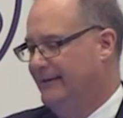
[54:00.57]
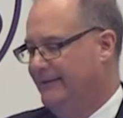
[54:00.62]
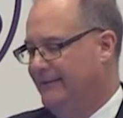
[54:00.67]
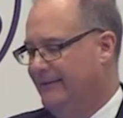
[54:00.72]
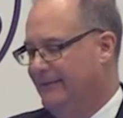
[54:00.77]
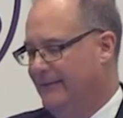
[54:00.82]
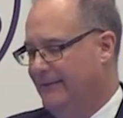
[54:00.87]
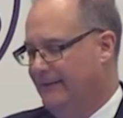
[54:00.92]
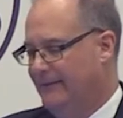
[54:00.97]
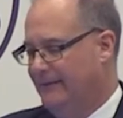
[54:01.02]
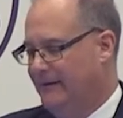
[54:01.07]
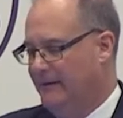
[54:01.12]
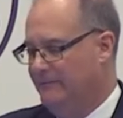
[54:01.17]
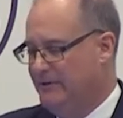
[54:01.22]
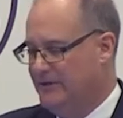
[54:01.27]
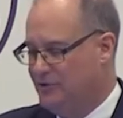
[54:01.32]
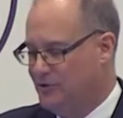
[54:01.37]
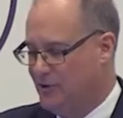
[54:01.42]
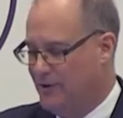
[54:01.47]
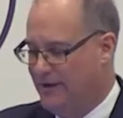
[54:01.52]
And let
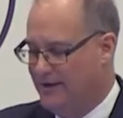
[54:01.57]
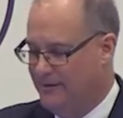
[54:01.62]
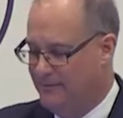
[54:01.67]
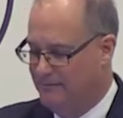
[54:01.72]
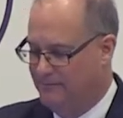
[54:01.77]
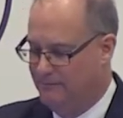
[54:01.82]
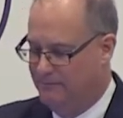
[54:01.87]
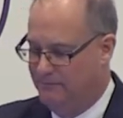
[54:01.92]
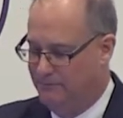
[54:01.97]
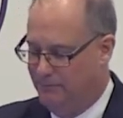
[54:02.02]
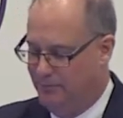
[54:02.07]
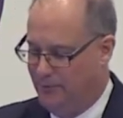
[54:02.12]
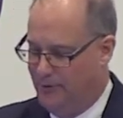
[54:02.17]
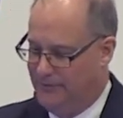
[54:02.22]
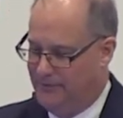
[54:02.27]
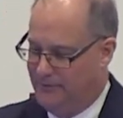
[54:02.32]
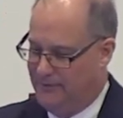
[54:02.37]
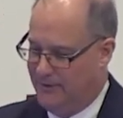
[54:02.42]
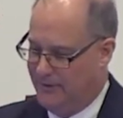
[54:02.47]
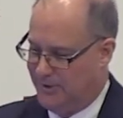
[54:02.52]
me try and
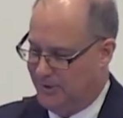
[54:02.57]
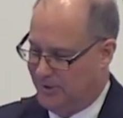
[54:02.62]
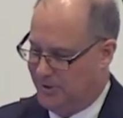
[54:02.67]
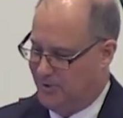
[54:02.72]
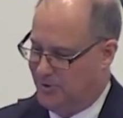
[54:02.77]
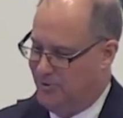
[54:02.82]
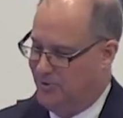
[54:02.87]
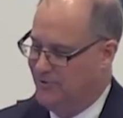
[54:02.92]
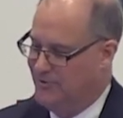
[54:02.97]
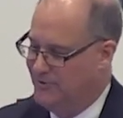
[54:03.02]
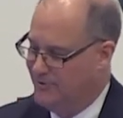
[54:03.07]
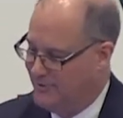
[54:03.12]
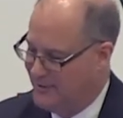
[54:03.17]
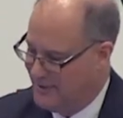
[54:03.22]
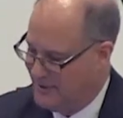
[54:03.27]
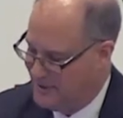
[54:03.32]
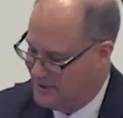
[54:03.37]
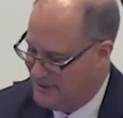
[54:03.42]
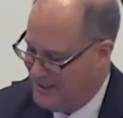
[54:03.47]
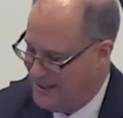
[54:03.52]
put this to you
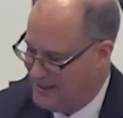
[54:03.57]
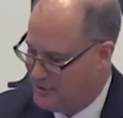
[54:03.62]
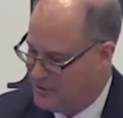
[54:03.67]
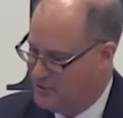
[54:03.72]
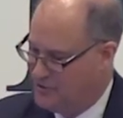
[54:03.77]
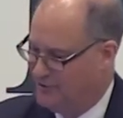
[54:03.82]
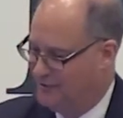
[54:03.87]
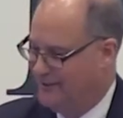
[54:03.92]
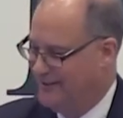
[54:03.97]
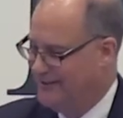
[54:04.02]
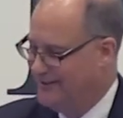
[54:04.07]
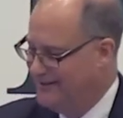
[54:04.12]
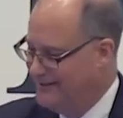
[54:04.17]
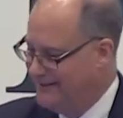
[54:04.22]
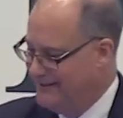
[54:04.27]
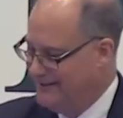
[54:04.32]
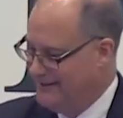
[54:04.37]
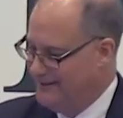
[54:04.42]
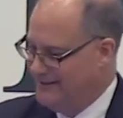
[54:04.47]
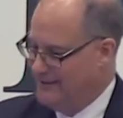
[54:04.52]
contextually.
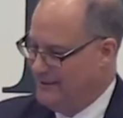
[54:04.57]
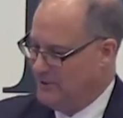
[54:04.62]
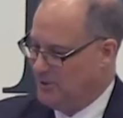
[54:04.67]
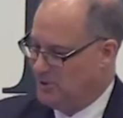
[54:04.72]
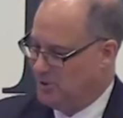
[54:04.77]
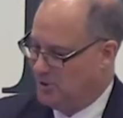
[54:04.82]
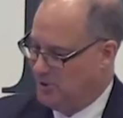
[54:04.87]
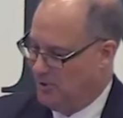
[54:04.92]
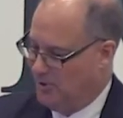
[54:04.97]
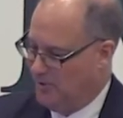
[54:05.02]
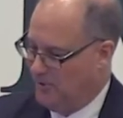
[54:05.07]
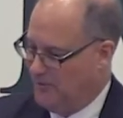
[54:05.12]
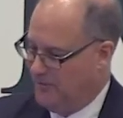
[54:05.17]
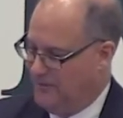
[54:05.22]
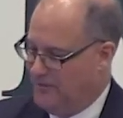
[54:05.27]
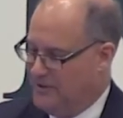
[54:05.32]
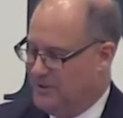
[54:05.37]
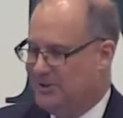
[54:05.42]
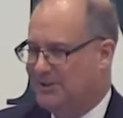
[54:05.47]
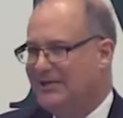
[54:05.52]

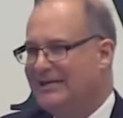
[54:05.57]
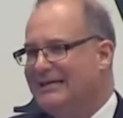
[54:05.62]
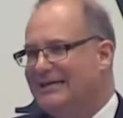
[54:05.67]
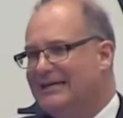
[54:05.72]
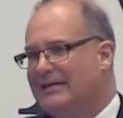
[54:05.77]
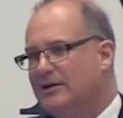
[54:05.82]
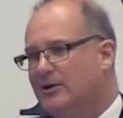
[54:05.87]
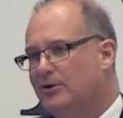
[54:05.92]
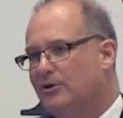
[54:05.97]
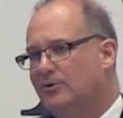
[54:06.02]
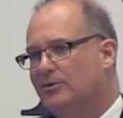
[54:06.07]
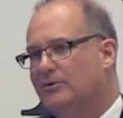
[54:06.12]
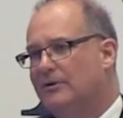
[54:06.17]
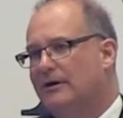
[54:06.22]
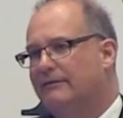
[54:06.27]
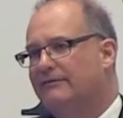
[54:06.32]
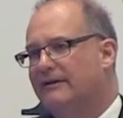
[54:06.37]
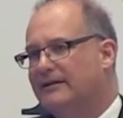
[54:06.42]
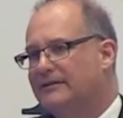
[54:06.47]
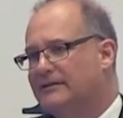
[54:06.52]
So the C E O
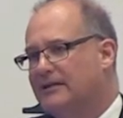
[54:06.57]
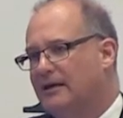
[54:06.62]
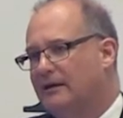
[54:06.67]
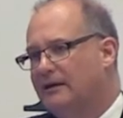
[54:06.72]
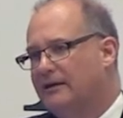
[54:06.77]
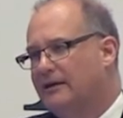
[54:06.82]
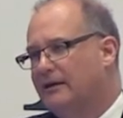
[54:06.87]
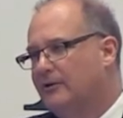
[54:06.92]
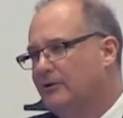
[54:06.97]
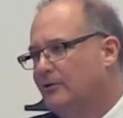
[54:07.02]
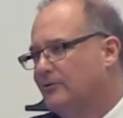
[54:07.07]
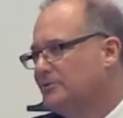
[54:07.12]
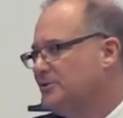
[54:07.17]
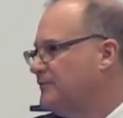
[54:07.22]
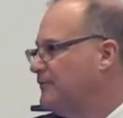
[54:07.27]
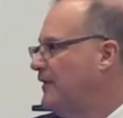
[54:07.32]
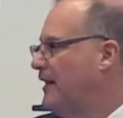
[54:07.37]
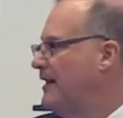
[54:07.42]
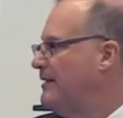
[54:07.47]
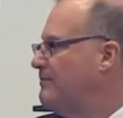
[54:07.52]
of Actelion owns
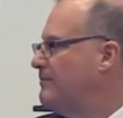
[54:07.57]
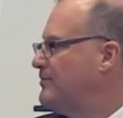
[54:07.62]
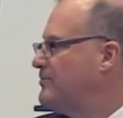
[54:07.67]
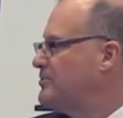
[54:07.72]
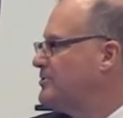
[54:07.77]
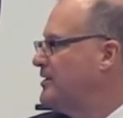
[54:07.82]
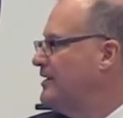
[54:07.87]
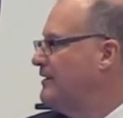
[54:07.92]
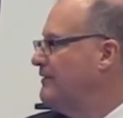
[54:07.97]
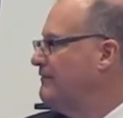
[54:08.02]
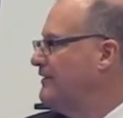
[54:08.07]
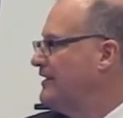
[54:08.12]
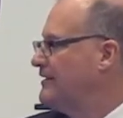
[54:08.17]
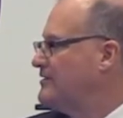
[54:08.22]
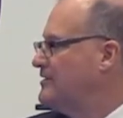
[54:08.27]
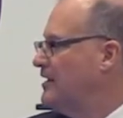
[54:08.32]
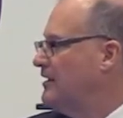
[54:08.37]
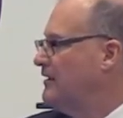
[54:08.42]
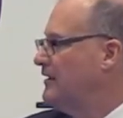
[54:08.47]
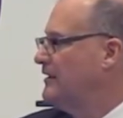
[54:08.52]
five percent of
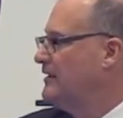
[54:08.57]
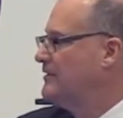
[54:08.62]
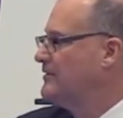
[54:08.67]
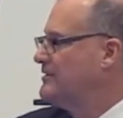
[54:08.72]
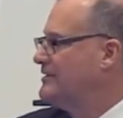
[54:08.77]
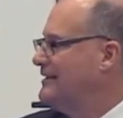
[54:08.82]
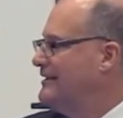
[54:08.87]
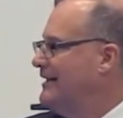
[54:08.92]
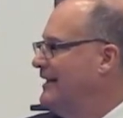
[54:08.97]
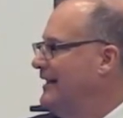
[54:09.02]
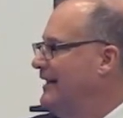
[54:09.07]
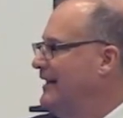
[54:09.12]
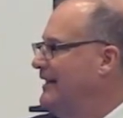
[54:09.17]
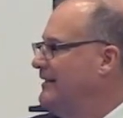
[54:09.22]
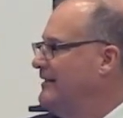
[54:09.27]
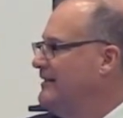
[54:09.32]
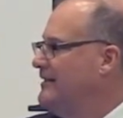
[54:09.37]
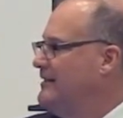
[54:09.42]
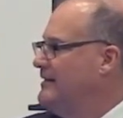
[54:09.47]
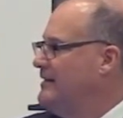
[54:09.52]
Actelion today.